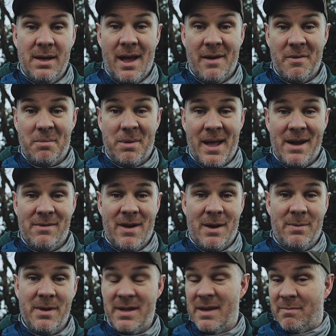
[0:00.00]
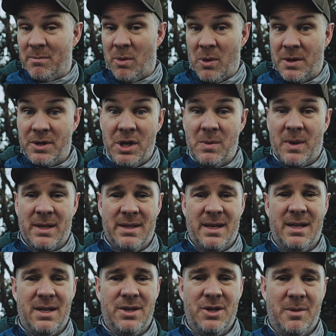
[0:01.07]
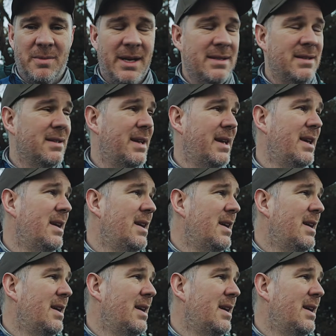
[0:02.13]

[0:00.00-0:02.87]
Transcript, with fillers: have a play around with, even bought a new one in a shop yesterday,